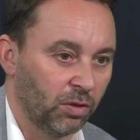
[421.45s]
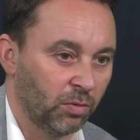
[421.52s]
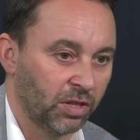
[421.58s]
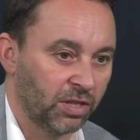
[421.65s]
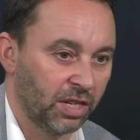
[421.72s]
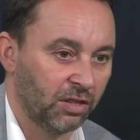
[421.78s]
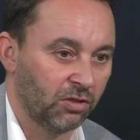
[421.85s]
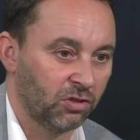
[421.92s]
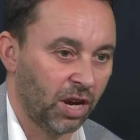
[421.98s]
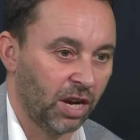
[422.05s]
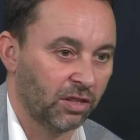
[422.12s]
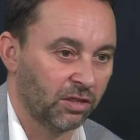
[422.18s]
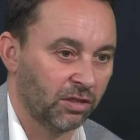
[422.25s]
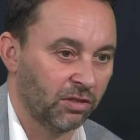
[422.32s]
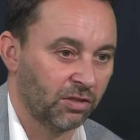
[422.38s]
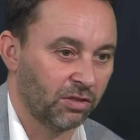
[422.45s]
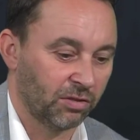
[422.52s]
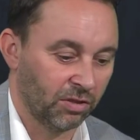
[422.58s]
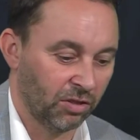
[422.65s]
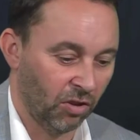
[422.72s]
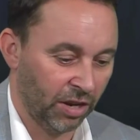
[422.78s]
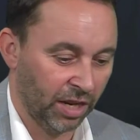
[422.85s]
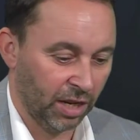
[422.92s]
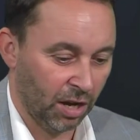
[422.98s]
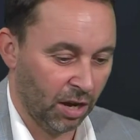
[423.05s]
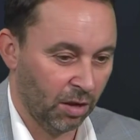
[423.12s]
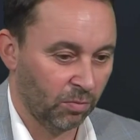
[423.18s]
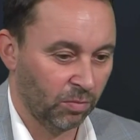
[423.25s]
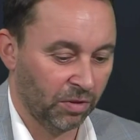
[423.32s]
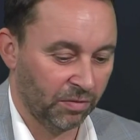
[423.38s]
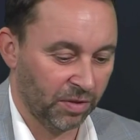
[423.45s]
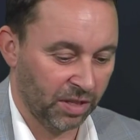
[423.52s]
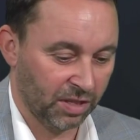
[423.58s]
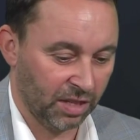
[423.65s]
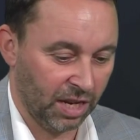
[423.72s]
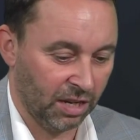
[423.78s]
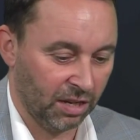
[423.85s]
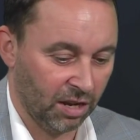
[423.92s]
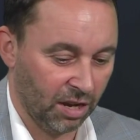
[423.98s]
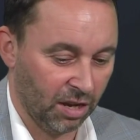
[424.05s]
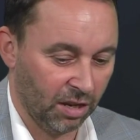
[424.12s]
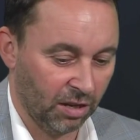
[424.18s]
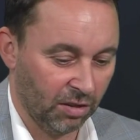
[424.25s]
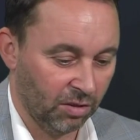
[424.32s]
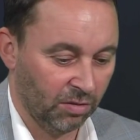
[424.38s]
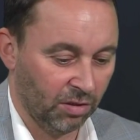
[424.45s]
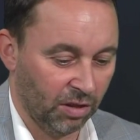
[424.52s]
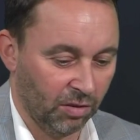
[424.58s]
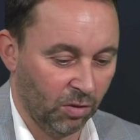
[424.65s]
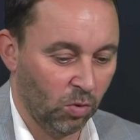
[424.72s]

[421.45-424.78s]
We've seen tractors lining up. We've seen uh, uh,